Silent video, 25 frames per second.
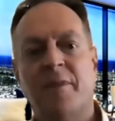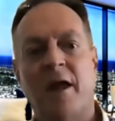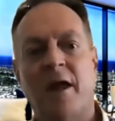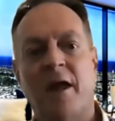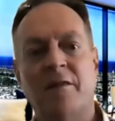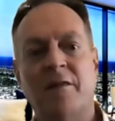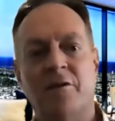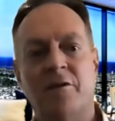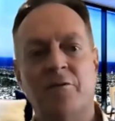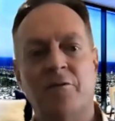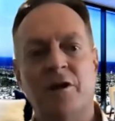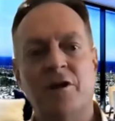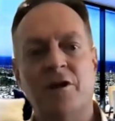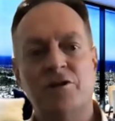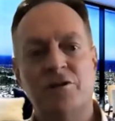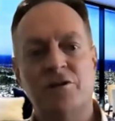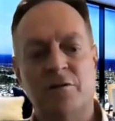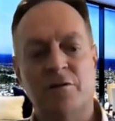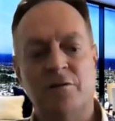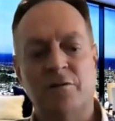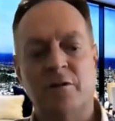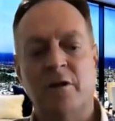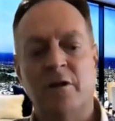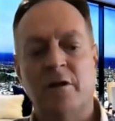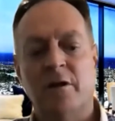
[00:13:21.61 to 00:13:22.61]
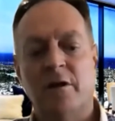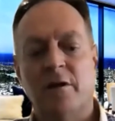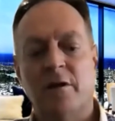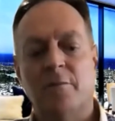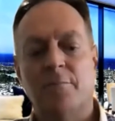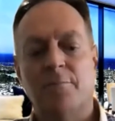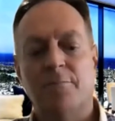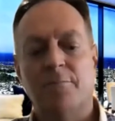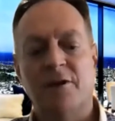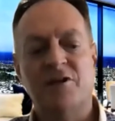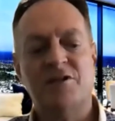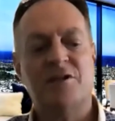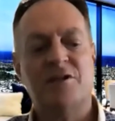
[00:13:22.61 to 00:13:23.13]
and the regional.
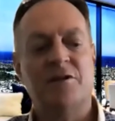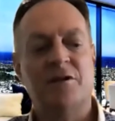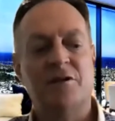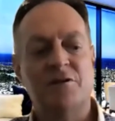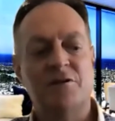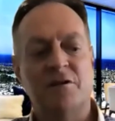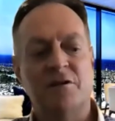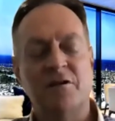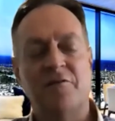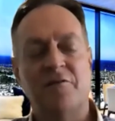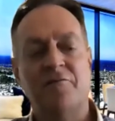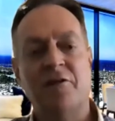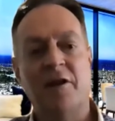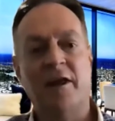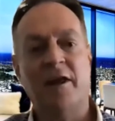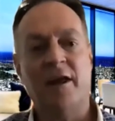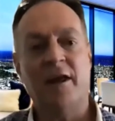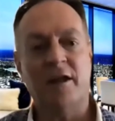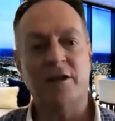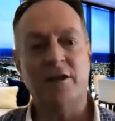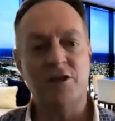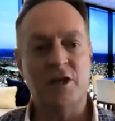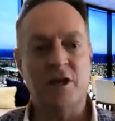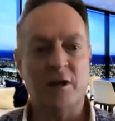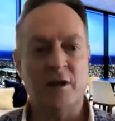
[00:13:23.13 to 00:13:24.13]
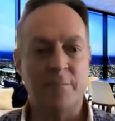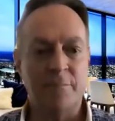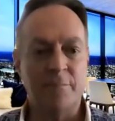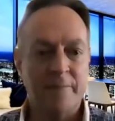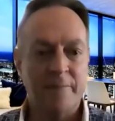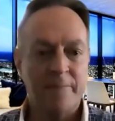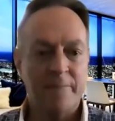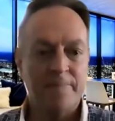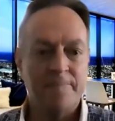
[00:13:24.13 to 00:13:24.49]
Big cities are definitely catching up.